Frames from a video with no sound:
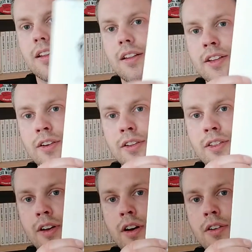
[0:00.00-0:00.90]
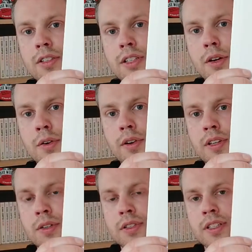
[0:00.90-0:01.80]
the author also
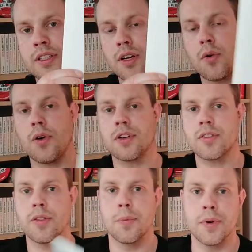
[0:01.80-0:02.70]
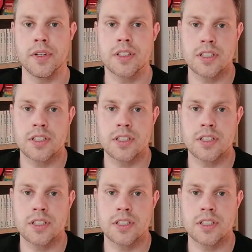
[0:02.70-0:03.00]
uses quotes from the book